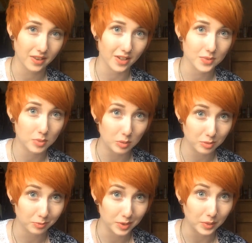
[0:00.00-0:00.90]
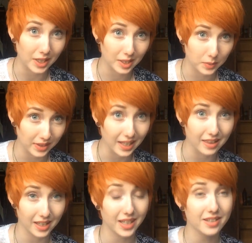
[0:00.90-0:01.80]
That's probably why it went like
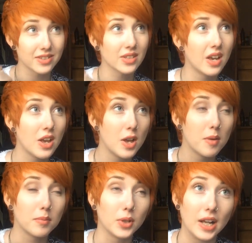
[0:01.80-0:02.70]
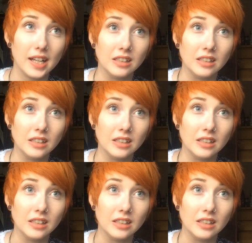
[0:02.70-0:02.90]
this. But